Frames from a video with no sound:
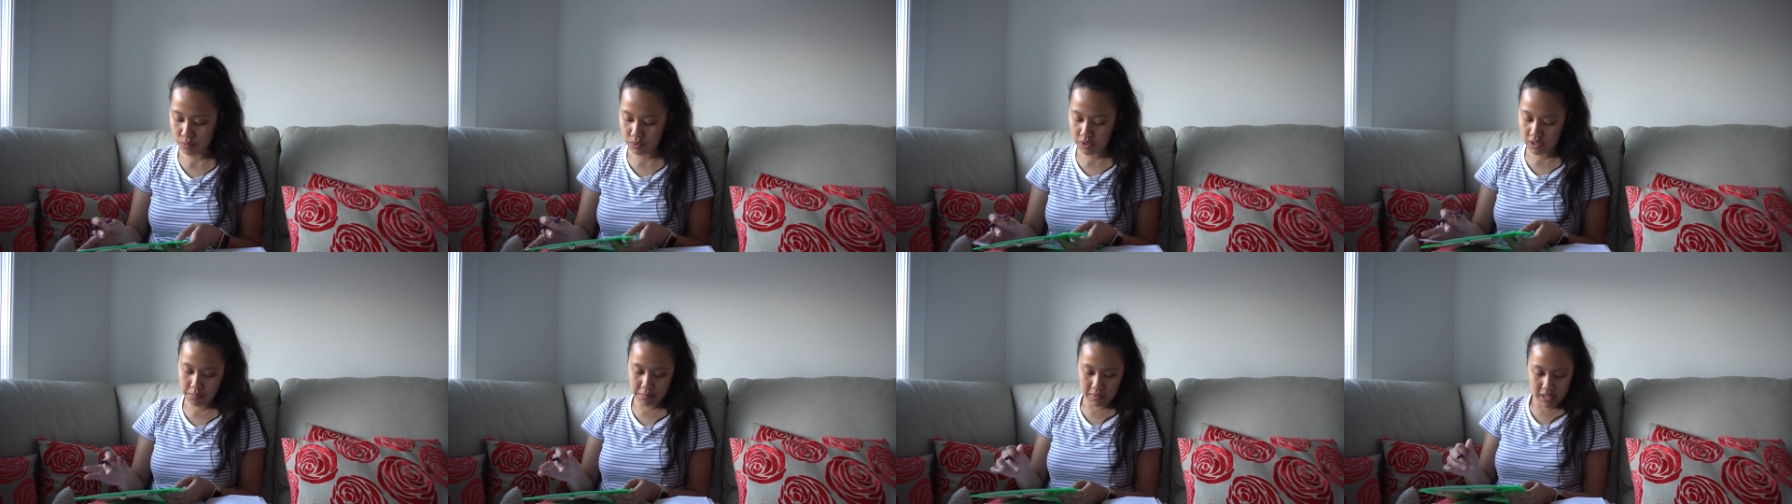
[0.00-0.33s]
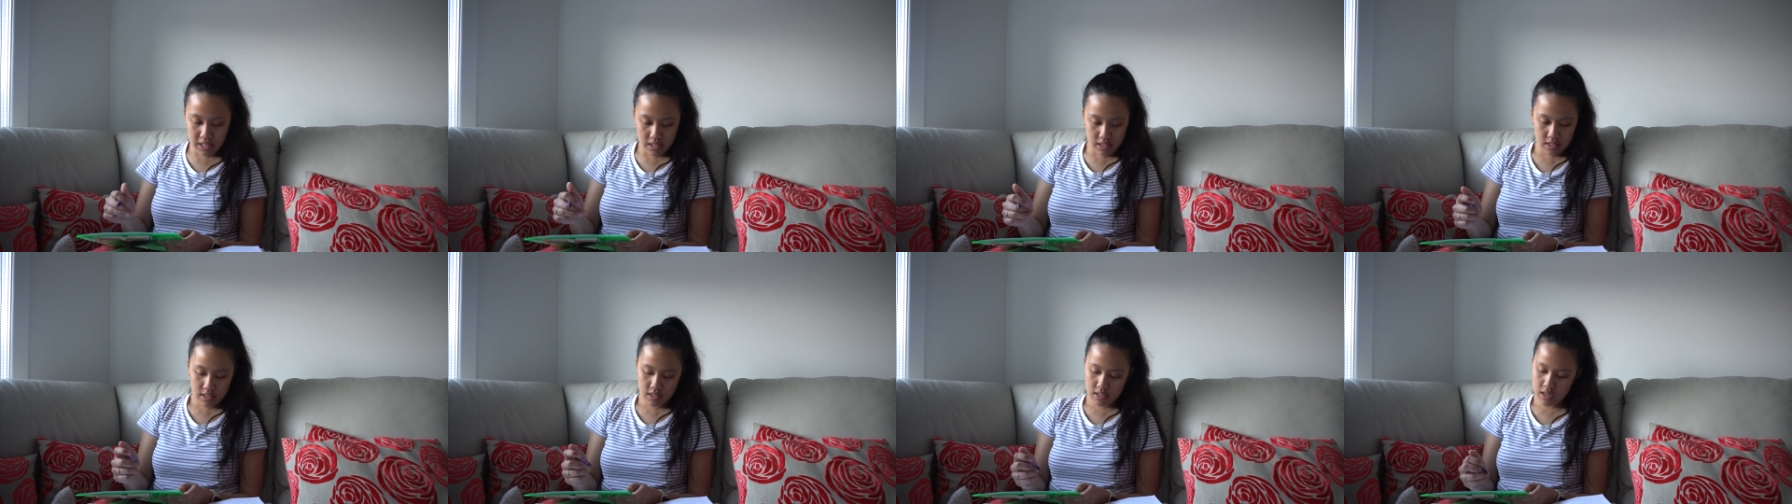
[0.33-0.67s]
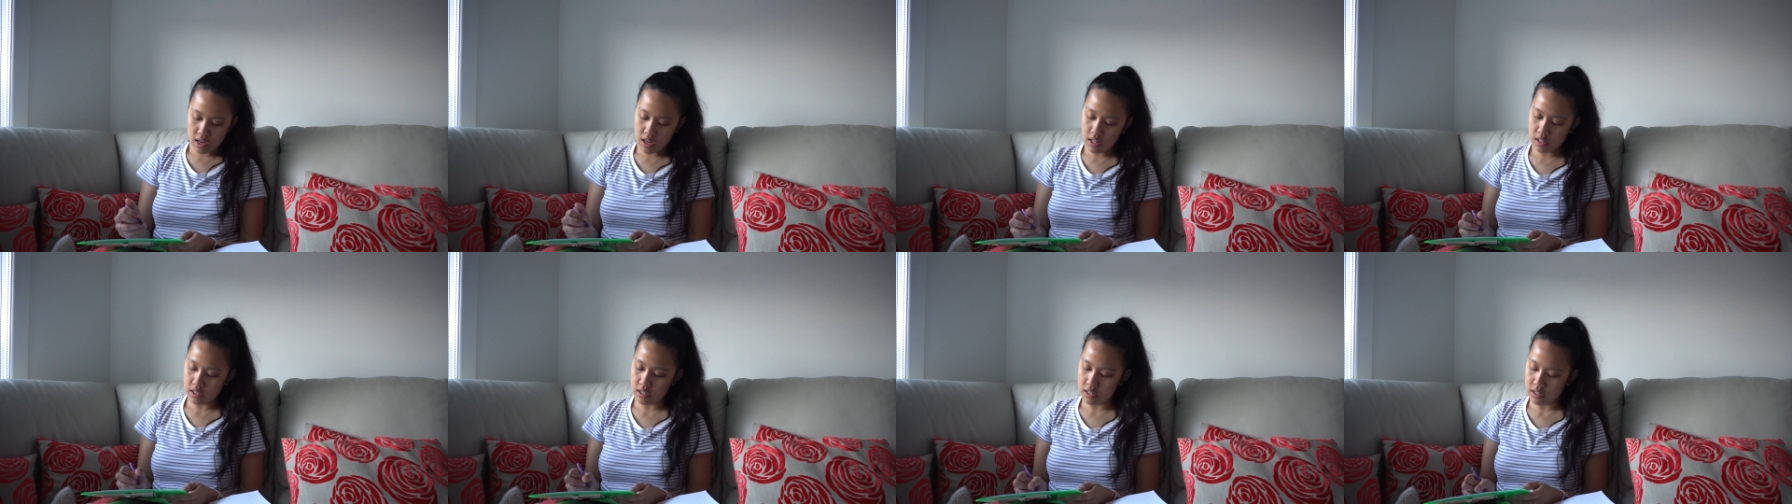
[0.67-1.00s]
with the mixed
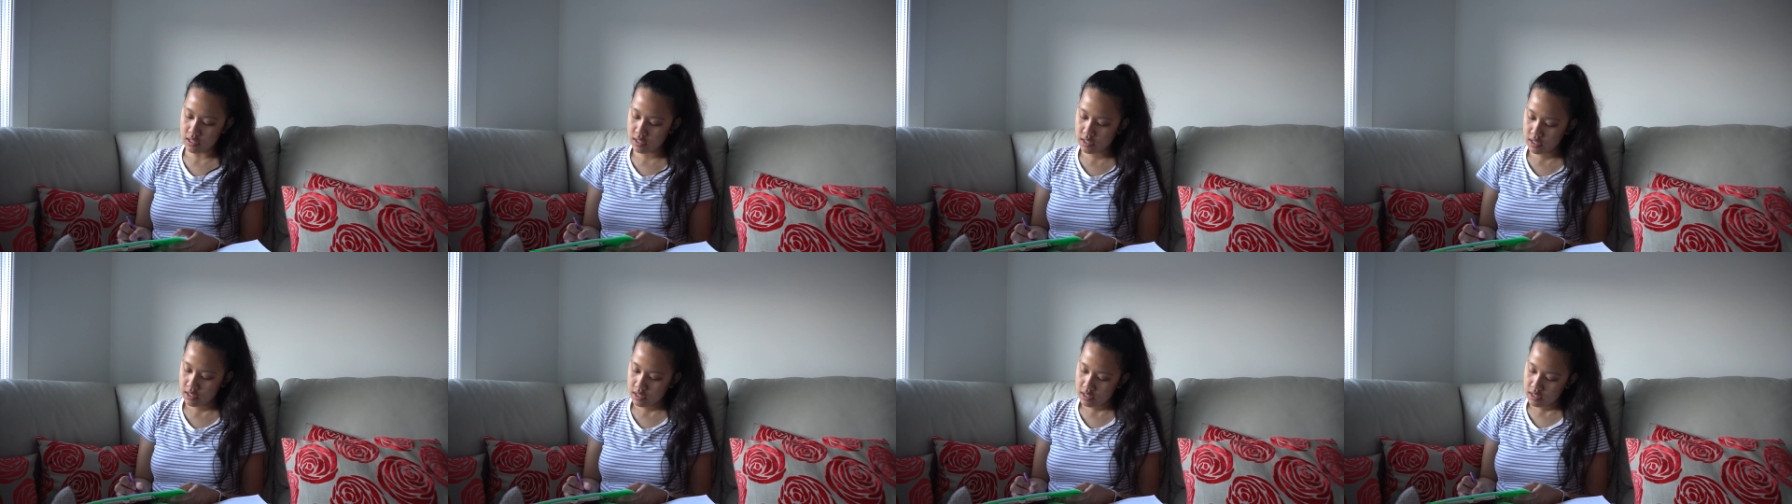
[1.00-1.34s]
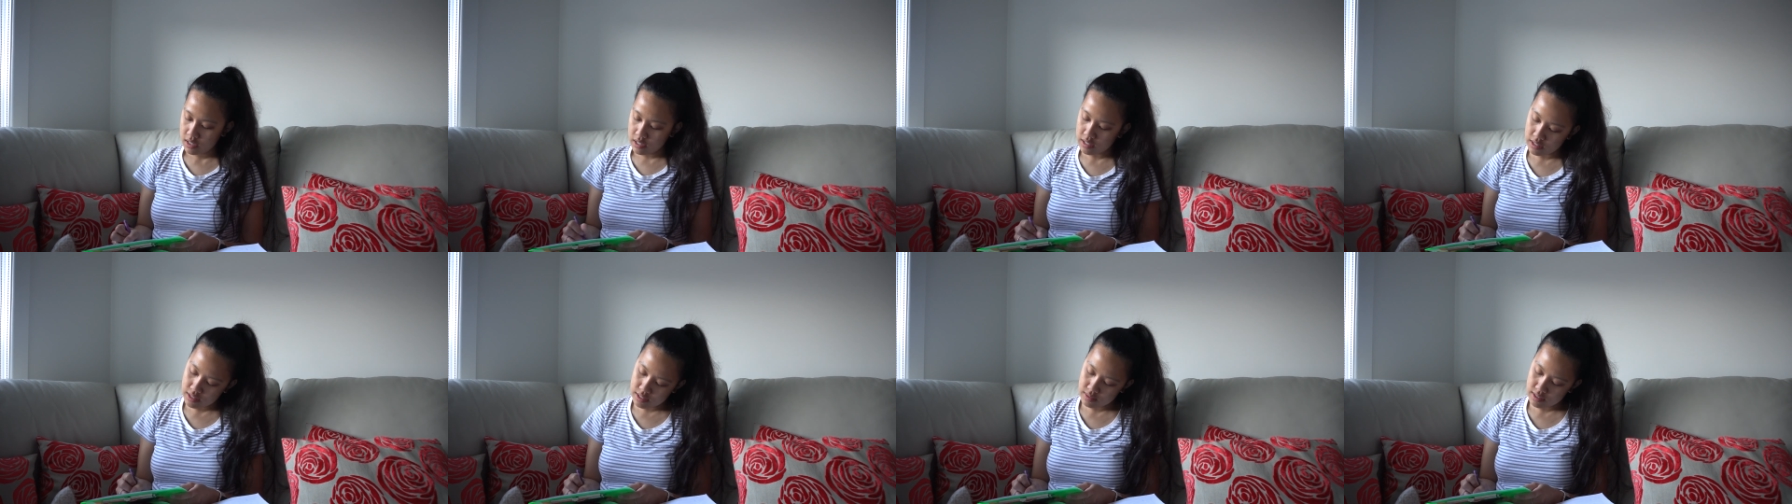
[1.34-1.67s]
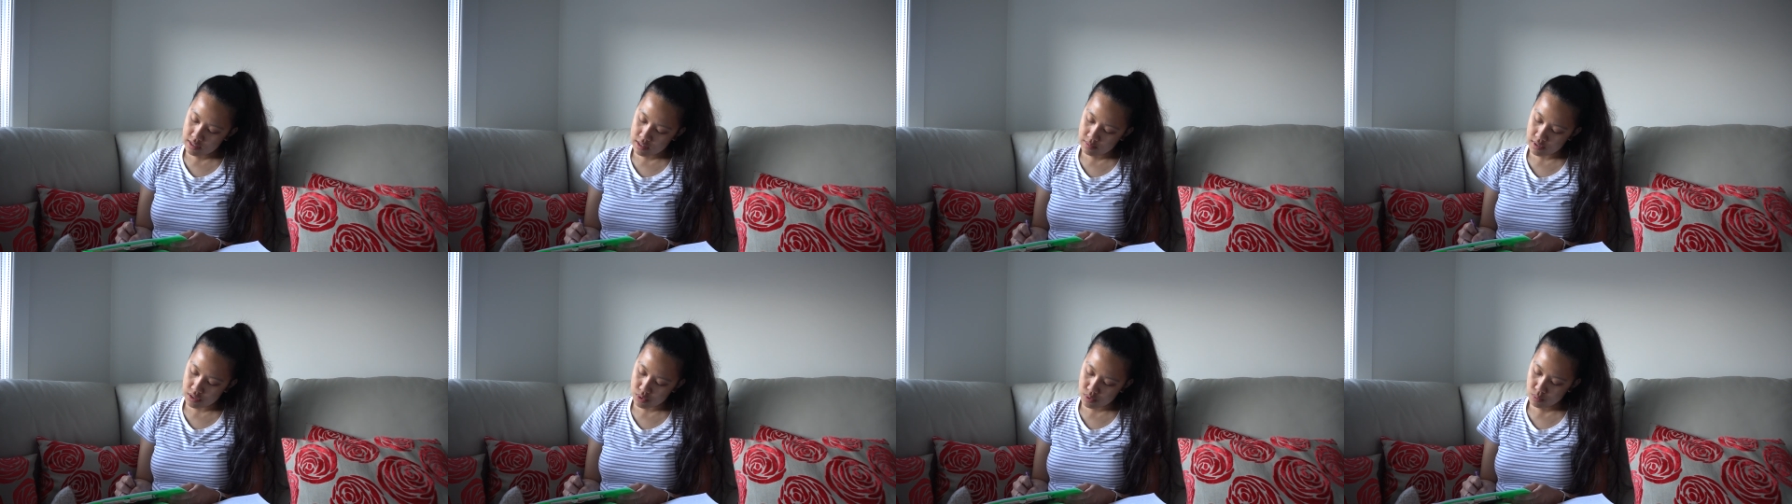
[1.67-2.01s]
colors. This one
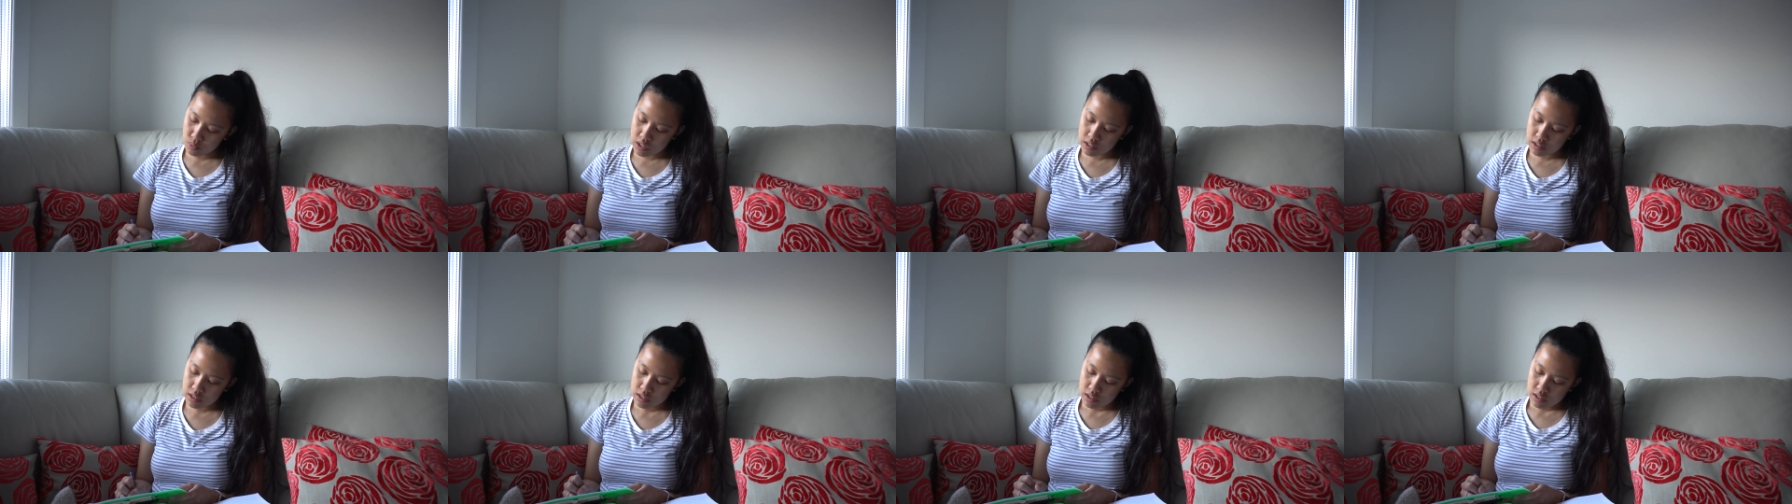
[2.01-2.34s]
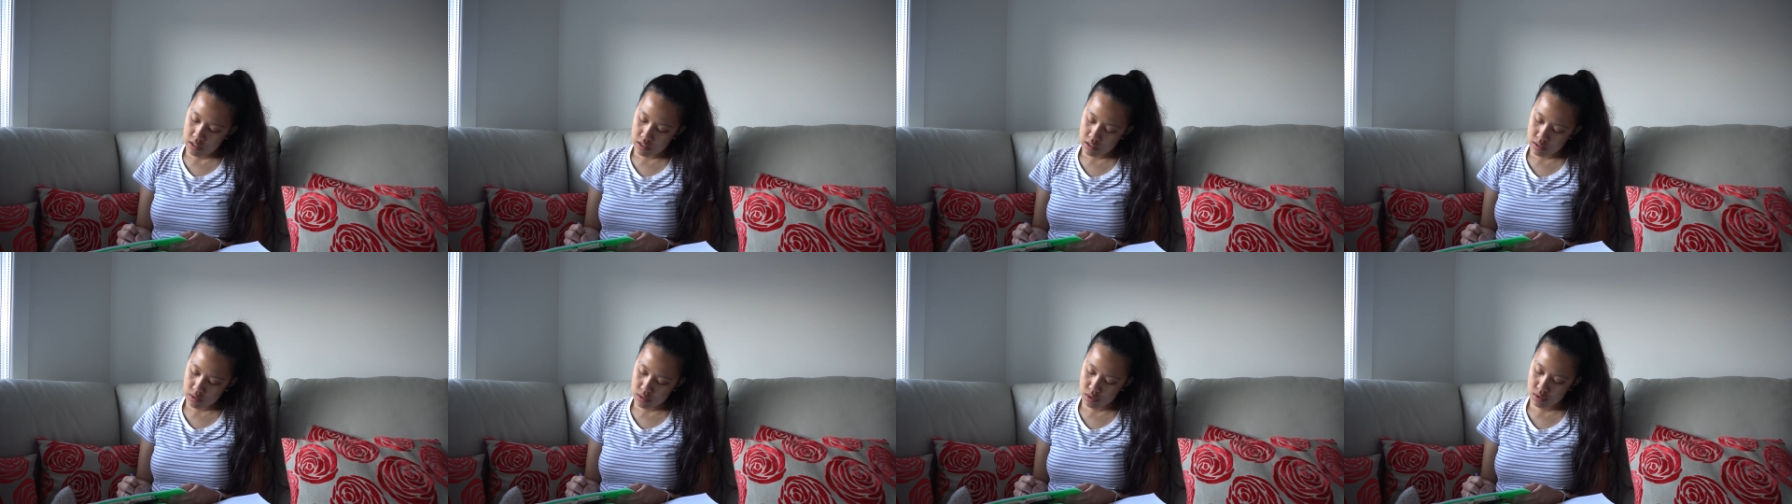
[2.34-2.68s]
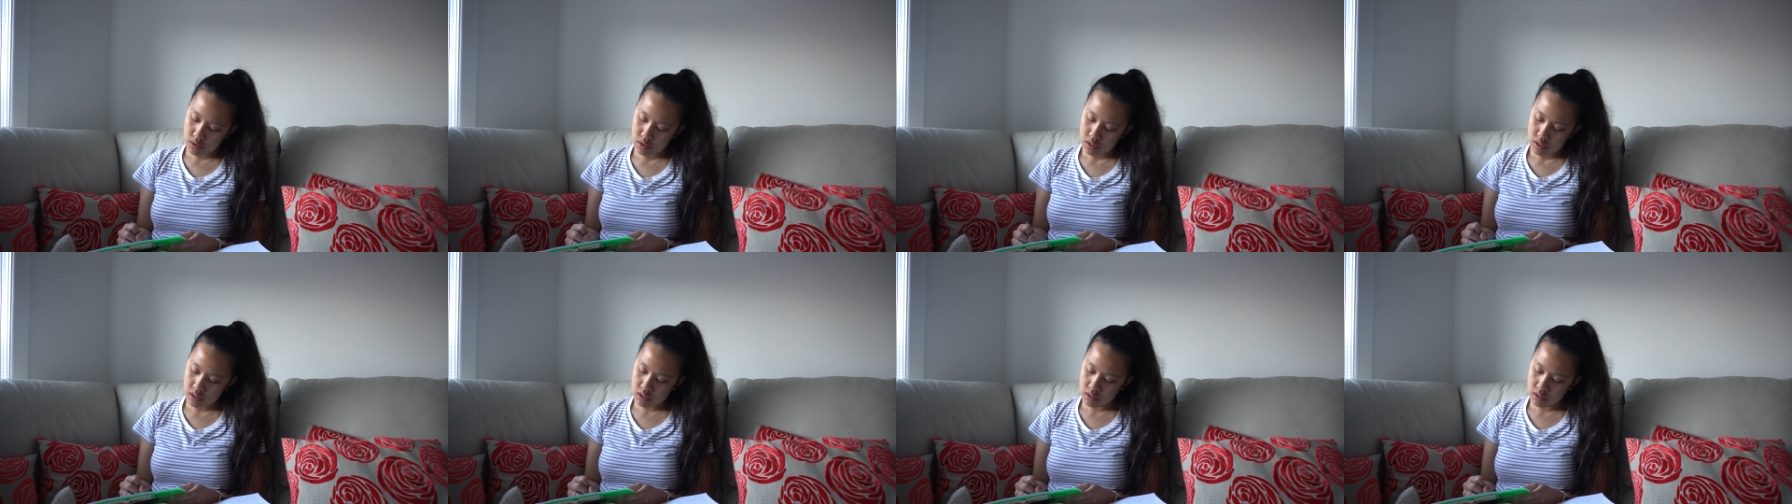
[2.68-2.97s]
I read 1, 2, 3.